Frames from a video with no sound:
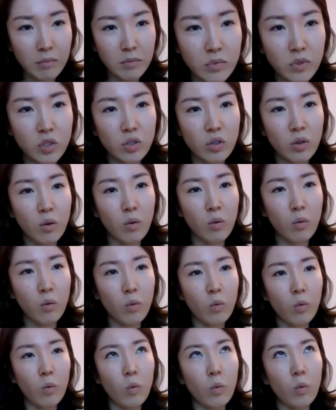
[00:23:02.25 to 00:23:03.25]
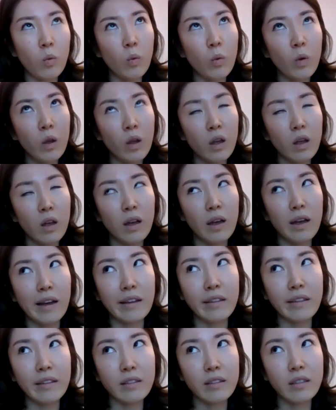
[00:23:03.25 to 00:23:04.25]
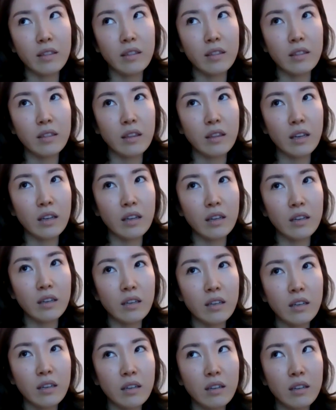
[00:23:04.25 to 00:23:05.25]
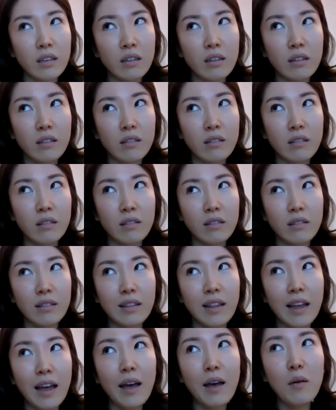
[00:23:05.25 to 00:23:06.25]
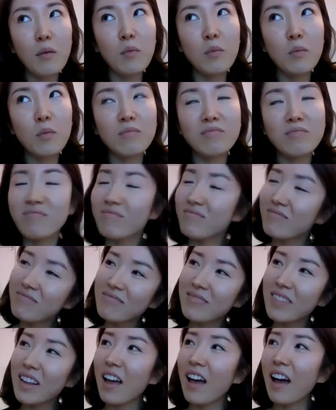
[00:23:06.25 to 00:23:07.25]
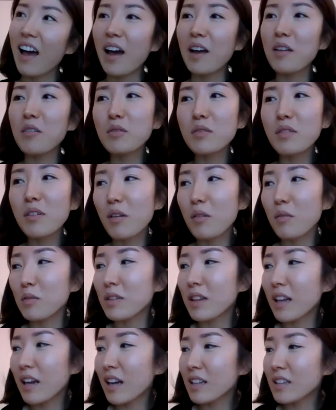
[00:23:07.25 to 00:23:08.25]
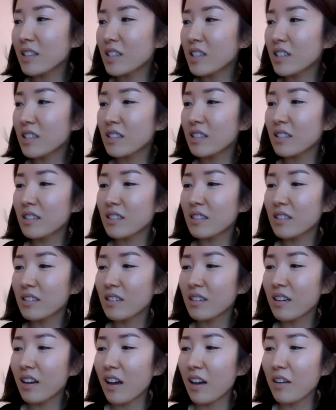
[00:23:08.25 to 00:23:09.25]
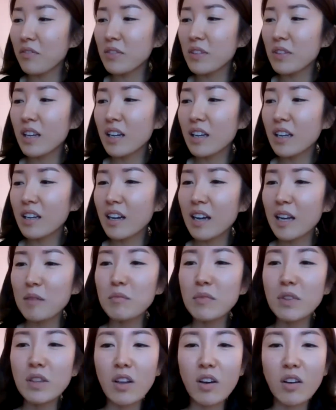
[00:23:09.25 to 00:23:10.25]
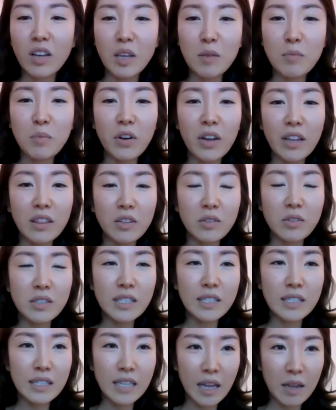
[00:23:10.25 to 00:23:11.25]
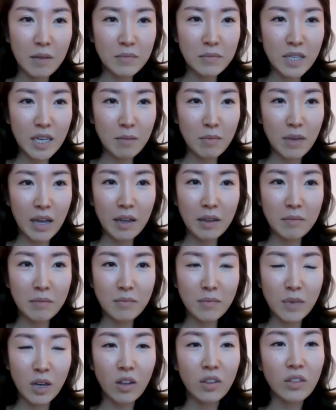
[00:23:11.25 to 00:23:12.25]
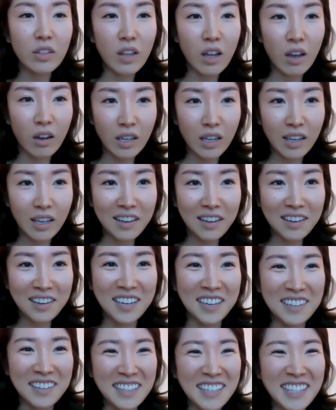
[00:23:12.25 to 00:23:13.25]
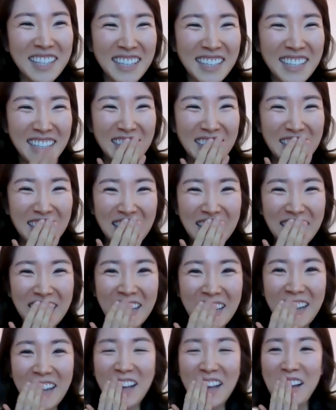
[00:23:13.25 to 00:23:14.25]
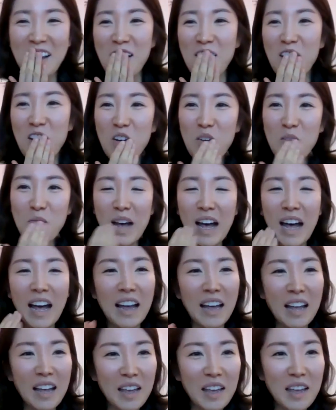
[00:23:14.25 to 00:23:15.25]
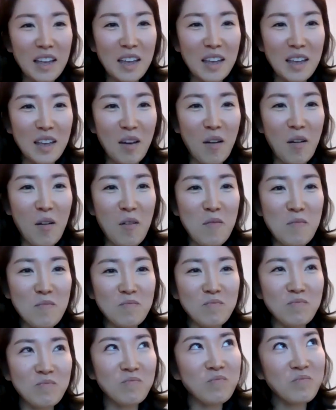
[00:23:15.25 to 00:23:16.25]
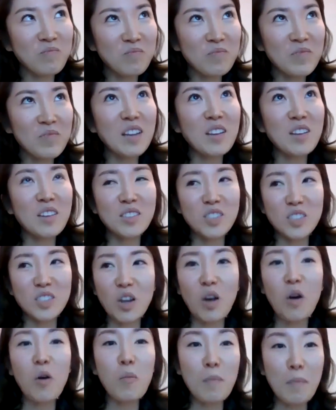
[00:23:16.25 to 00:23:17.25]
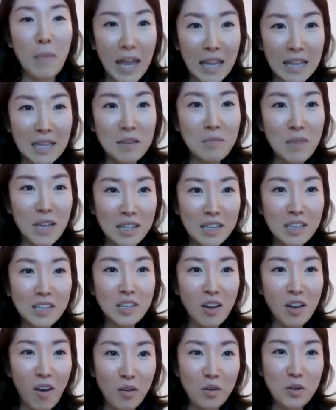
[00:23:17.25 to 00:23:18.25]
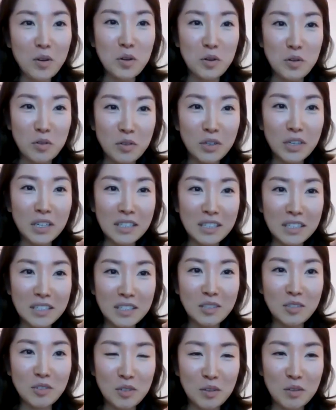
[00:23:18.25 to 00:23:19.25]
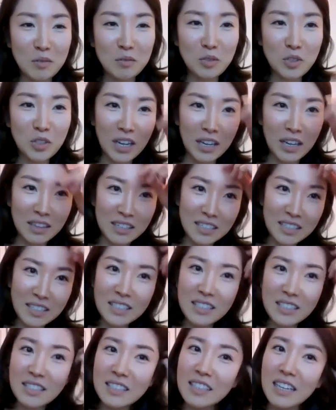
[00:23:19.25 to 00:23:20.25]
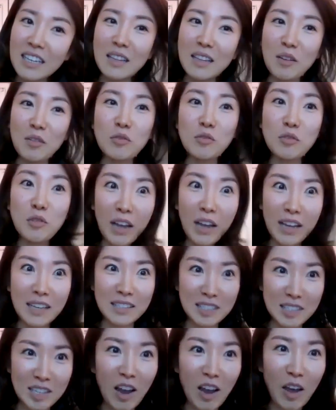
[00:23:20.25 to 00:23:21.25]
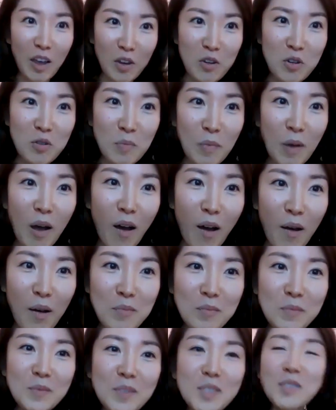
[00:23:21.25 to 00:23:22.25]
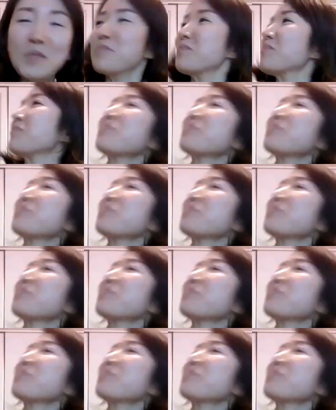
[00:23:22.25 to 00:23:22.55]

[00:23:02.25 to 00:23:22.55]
So I think that, I don't know, that's I feel like I'm lucky, but at the same time I'm unlucky because like um, I um so many many young Korean you know cellists and who has tiger moms,